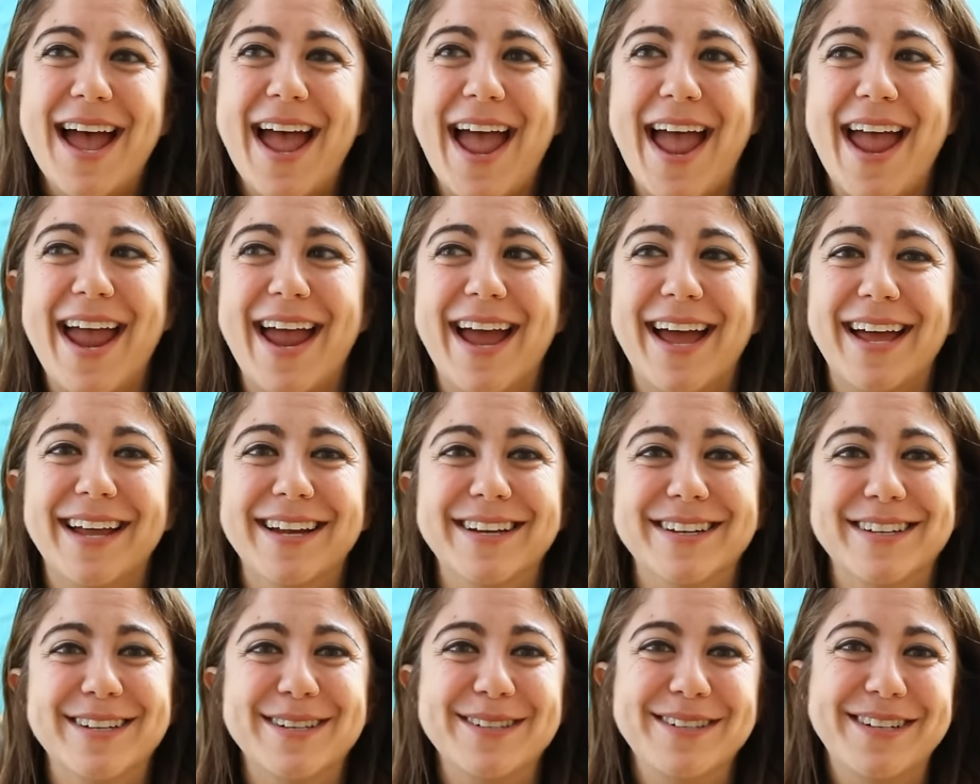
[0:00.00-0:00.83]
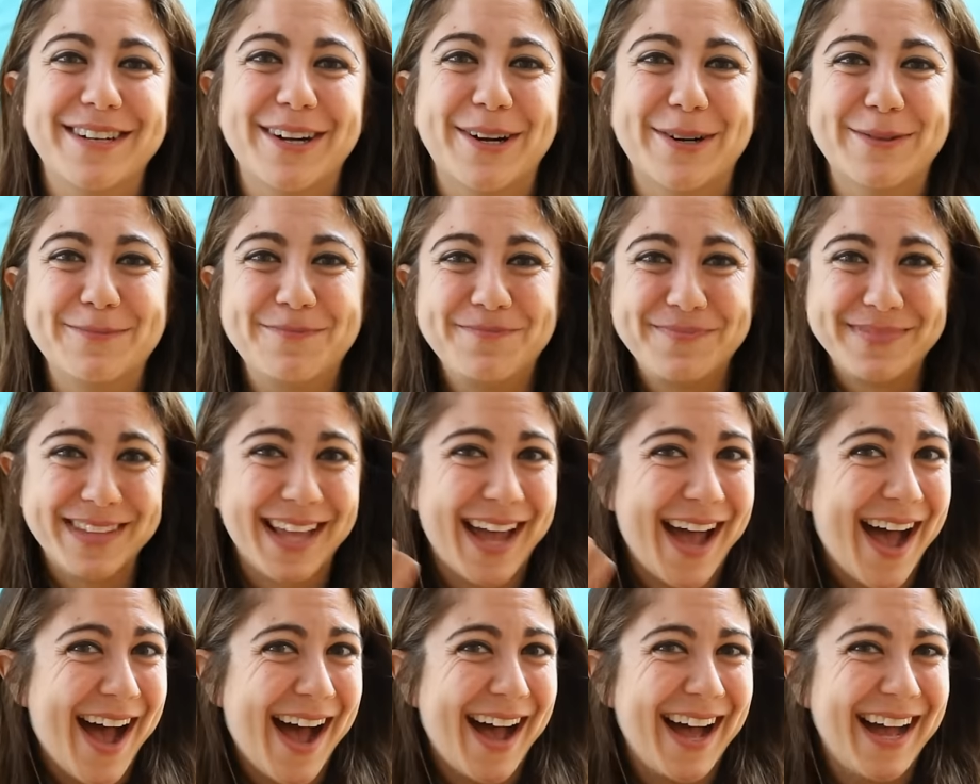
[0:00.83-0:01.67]
And, you know,
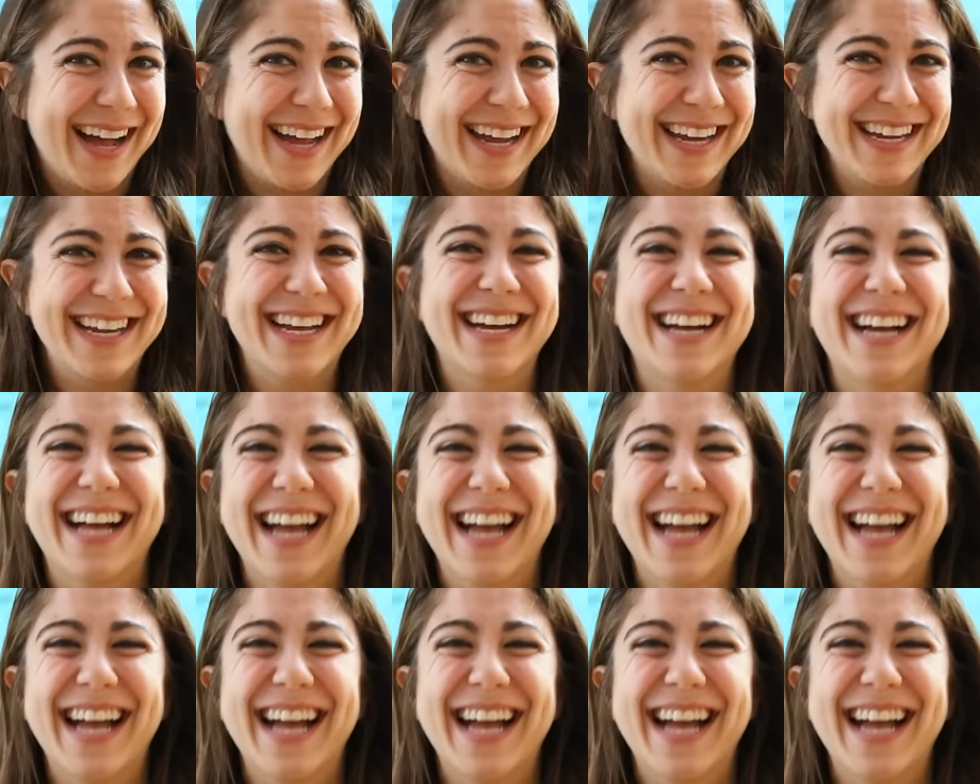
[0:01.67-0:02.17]
hi.